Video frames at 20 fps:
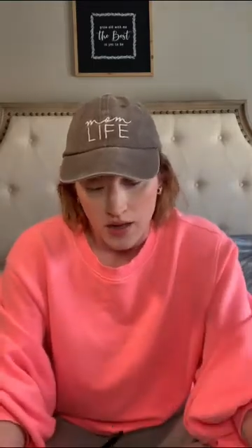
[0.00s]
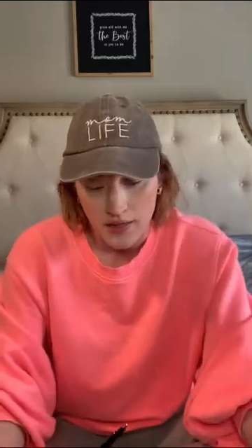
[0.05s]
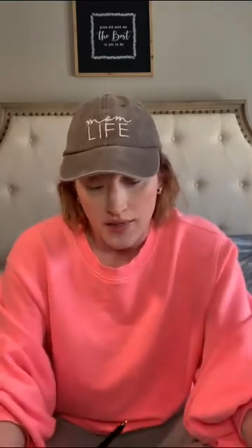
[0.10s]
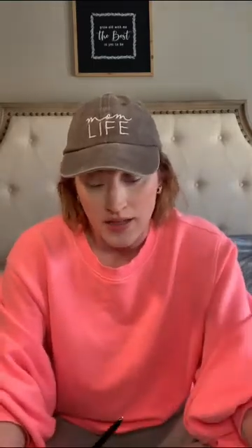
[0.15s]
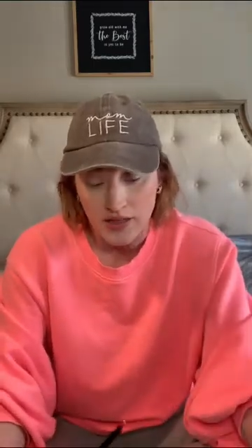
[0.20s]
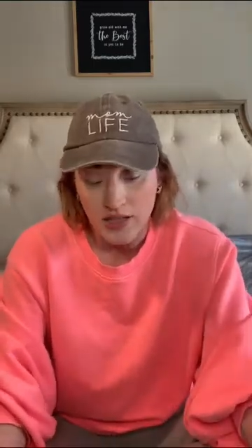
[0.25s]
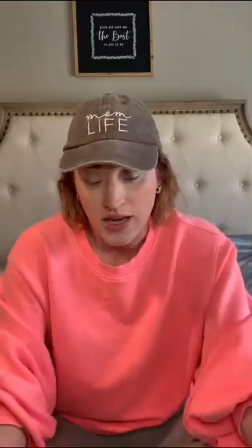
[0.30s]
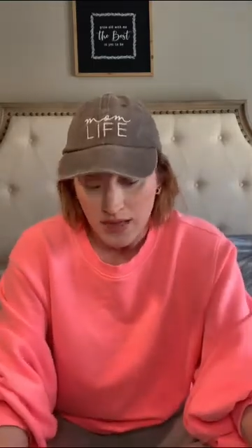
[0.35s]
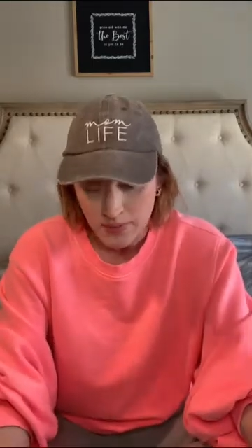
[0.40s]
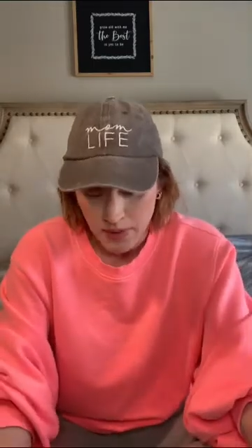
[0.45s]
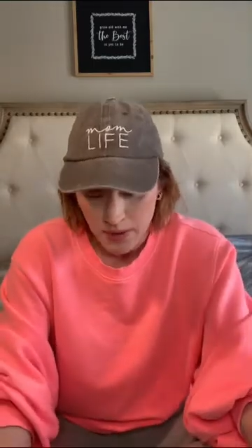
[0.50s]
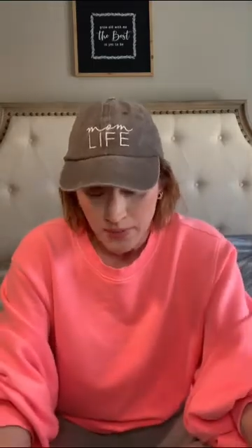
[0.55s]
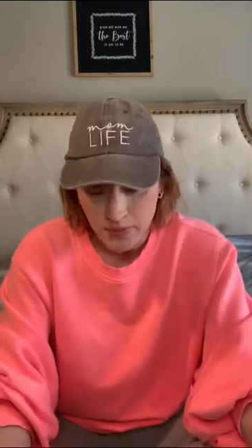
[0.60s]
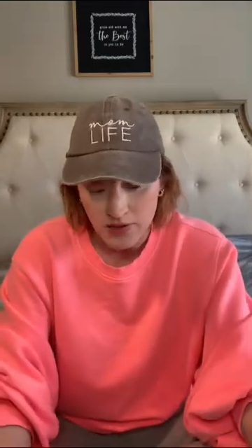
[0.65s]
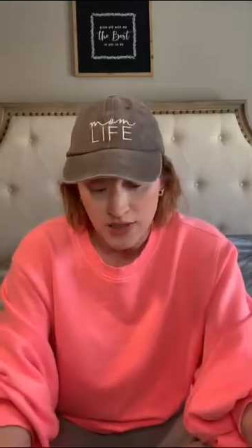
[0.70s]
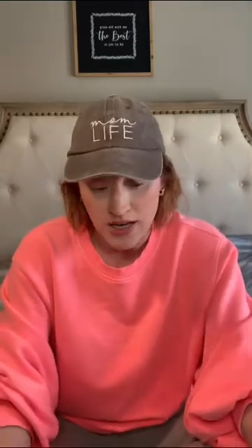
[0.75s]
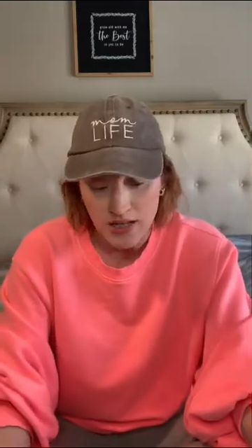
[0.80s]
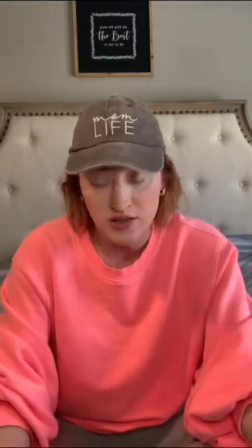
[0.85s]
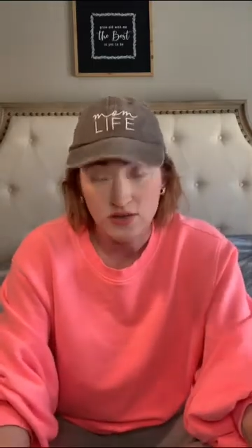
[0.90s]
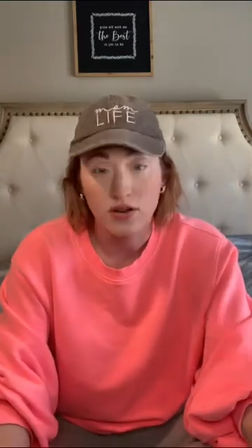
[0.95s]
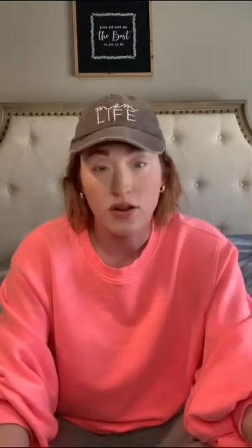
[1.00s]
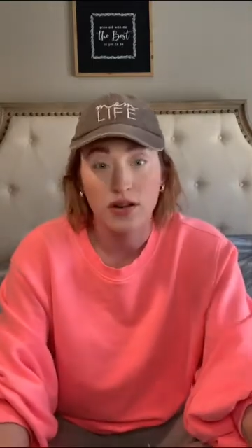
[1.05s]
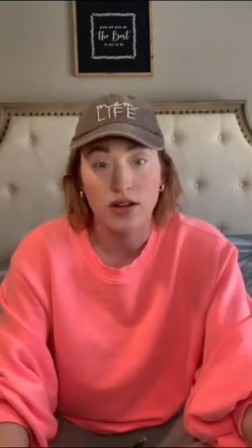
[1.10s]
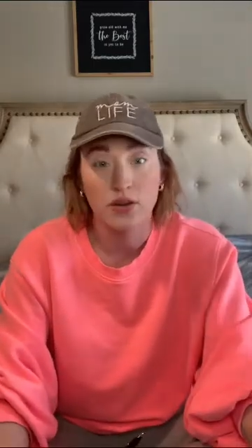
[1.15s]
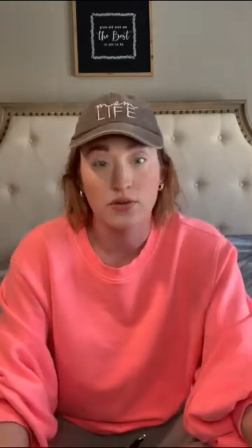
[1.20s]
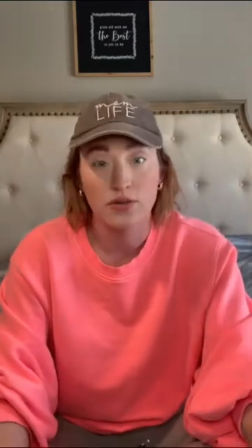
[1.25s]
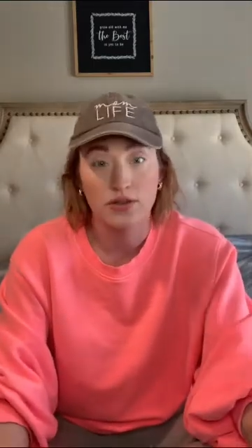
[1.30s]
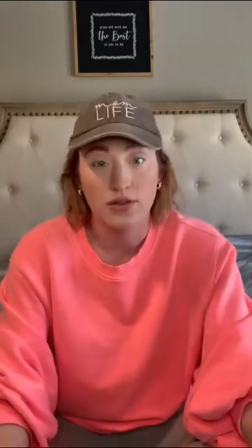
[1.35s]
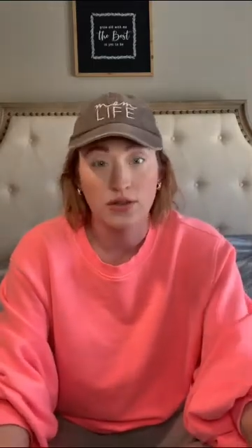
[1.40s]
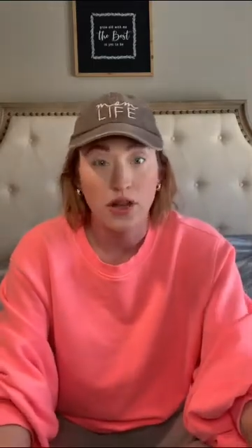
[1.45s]
they checked my progesterone.
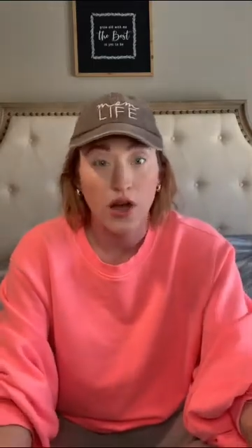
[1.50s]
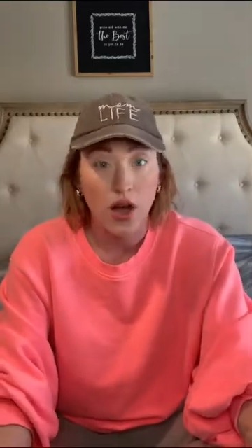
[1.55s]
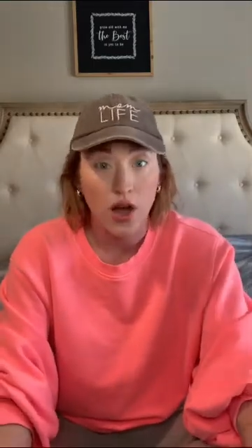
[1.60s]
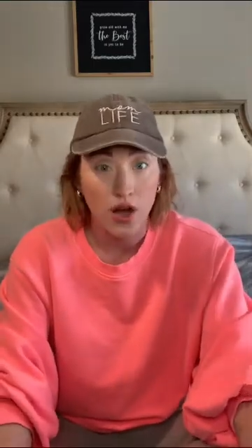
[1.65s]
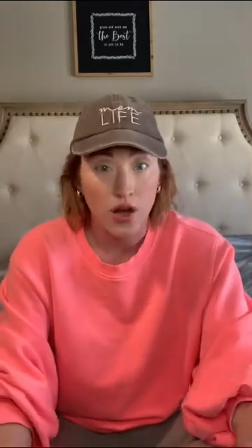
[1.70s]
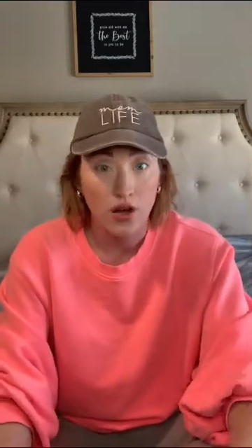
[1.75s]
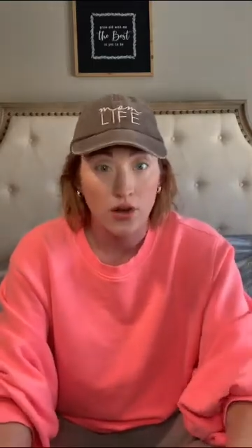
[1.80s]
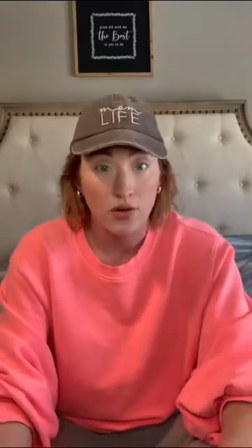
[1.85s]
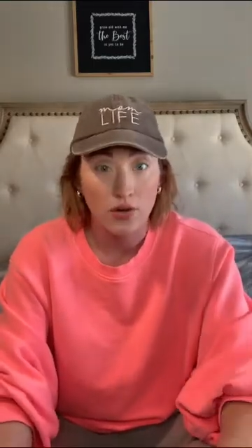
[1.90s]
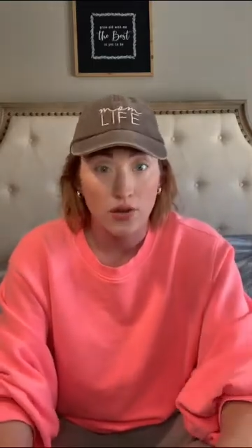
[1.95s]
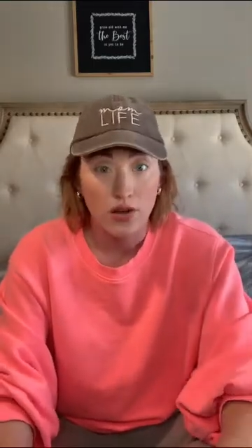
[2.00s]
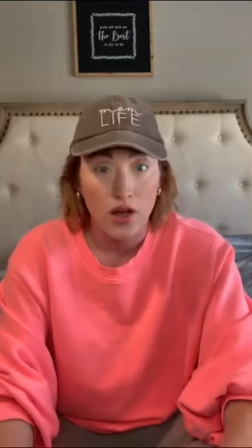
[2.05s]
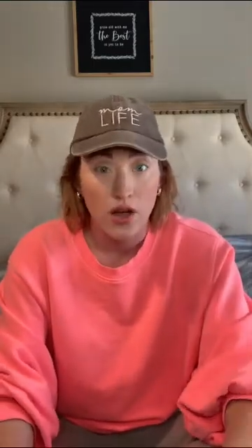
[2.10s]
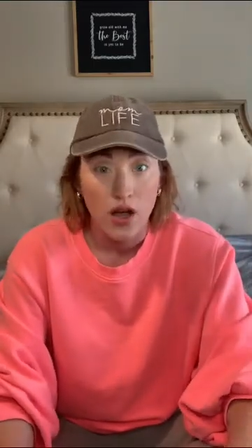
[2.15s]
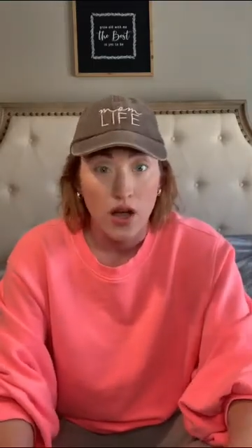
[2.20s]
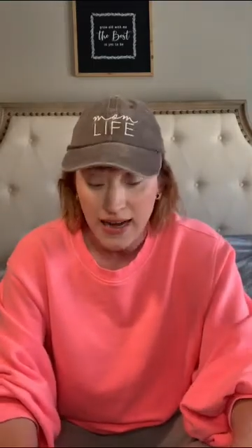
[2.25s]
It was low.